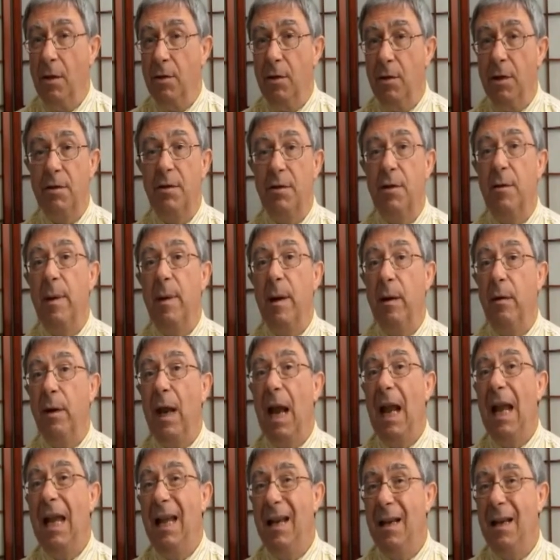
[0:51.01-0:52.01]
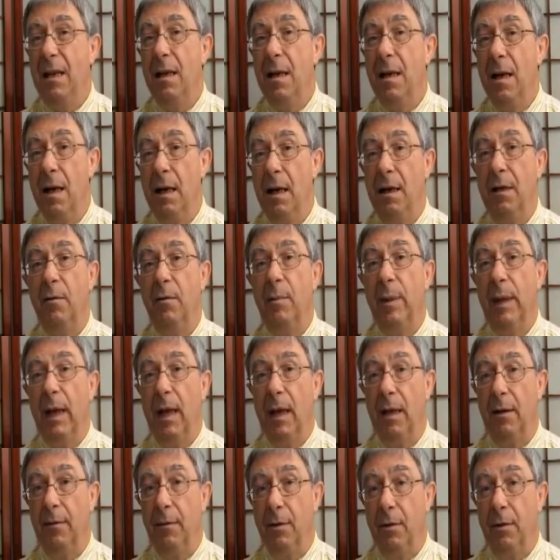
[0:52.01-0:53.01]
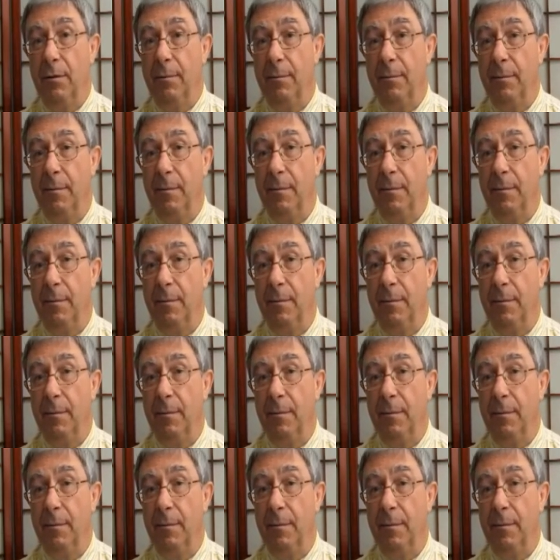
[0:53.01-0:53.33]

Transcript: just about any kind of behavior.